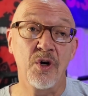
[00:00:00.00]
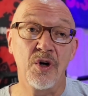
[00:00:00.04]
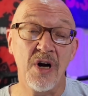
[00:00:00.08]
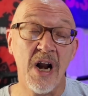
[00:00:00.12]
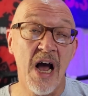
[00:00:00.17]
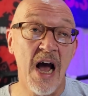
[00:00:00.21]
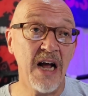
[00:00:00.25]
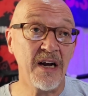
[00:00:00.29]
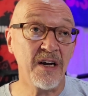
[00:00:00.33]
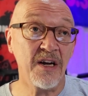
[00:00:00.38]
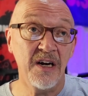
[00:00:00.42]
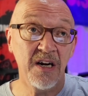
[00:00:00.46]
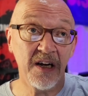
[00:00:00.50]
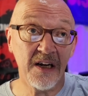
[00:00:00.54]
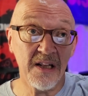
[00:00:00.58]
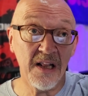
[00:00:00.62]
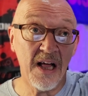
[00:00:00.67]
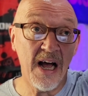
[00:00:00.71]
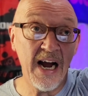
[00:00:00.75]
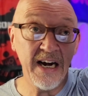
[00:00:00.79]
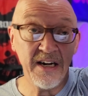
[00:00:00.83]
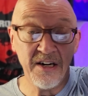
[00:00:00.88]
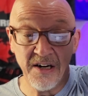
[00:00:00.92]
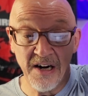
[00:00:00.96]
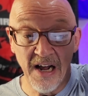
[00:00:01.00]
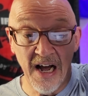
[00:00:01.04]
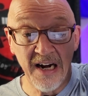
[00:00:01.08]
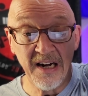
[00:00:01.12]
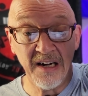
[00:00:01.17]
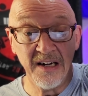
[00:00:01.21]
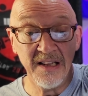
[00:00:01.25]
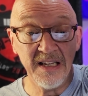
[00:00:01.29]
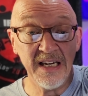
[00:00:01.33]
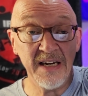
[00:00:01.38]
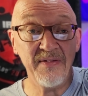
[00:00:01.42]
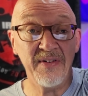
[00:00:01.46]
You're not going to glide. You're not
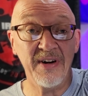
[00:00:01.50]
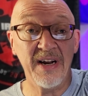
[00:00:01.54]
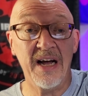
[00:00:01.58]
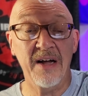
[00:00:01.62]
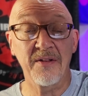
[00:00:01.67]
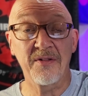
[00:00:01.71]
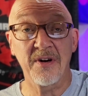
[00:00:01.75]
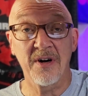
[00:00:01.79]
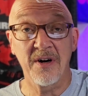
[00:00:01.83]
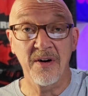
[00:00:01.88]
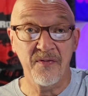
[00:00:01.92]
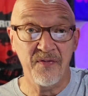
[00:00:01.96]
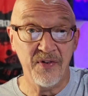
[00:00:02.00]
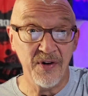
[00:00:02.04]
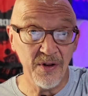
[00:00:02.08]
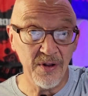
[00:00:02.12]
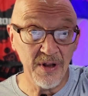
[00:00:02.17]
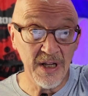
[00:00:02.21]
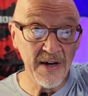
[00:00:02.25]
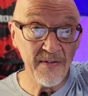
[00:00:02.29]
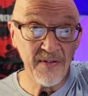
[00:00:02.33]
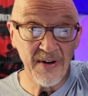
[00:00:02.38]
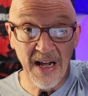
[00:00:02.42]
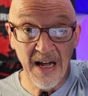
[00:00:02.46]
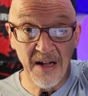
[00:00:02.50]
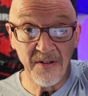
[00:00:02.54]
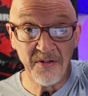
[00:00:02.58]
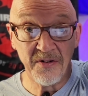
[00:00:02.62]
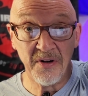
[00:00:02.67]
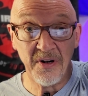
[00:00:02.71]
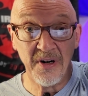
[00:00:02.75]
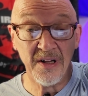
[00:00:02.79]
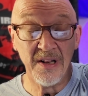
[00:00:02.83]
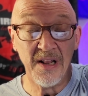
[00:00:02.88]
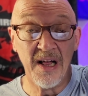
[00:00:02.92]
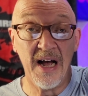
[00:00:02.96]
going to leave it out there. If you leave it out
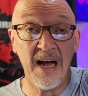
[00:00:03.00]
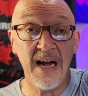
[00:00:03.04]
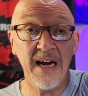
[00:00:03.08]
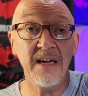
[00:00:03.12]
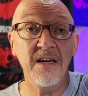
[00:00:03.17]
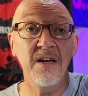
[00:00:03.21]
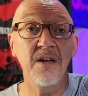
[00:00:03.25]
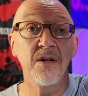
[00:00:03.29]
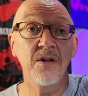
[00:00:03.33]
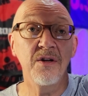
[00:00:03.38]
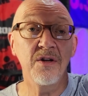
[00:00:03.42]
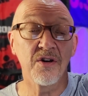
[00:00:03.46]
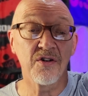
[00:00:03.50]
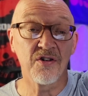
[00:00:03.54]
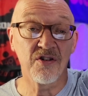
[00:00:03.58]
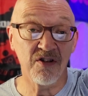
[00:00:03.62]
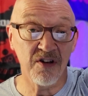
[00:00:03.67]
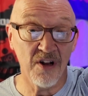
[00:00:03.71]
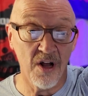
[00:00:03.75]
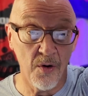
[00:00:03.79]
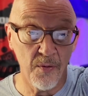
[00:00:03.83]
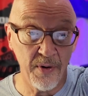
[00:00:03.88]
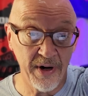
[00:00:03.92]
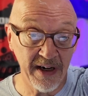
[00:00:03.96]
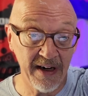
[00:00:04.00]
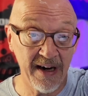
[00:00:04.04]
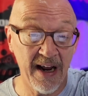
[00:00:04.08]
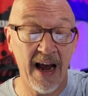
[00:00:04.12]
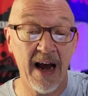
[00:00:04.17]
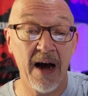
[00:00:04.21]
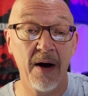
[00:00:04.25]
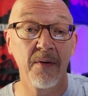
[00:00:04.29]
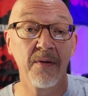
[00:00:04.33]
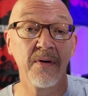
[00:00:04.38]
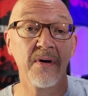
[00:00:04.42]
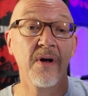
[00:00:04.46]
there and glide, you're slowing
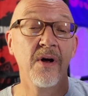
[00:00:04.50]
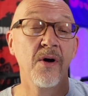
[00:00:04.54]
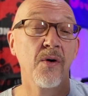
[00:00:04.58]
down.